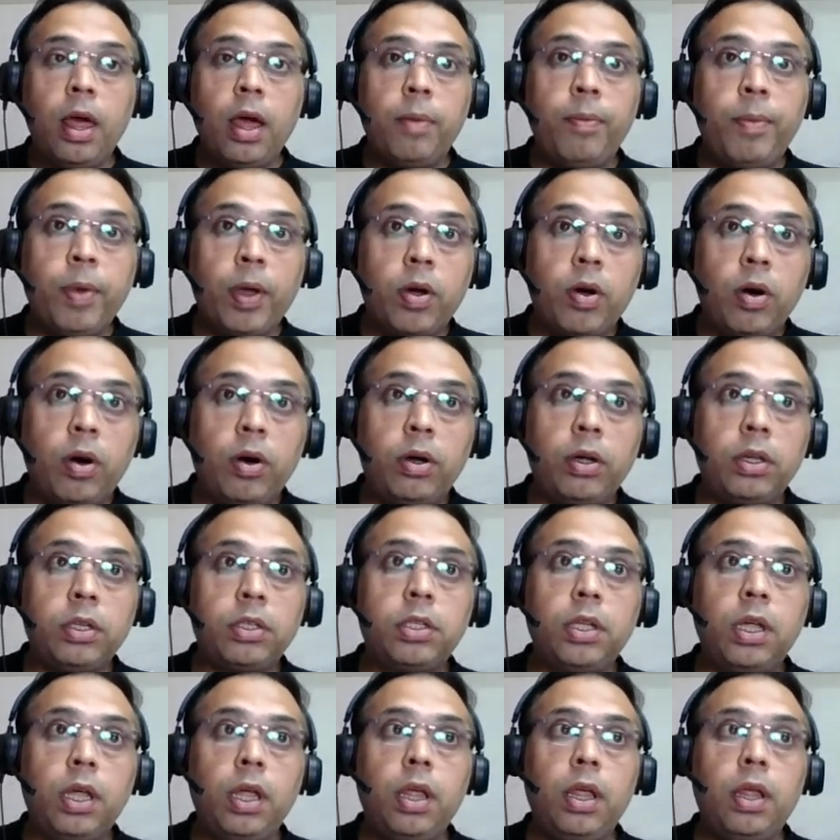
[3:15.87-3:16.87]

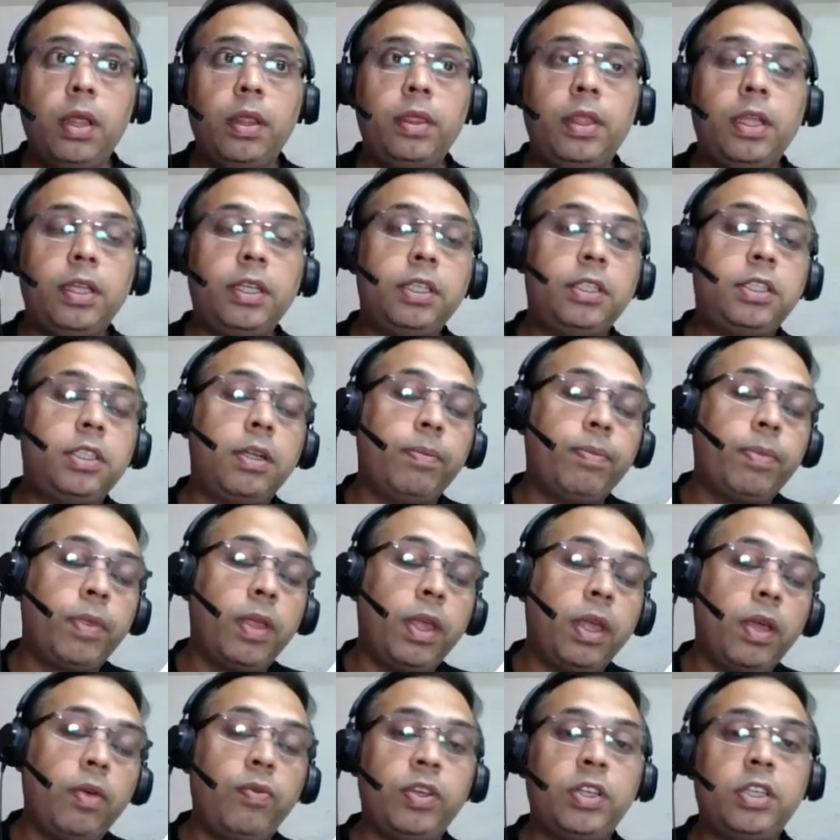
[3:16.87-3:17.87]
because this is
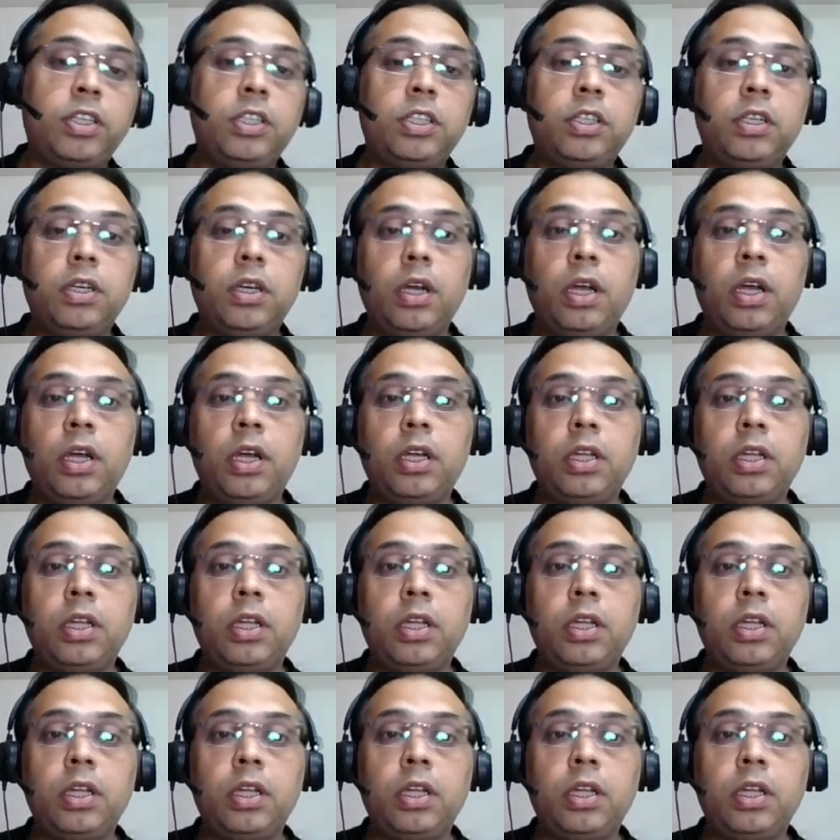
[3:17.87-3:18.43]
something which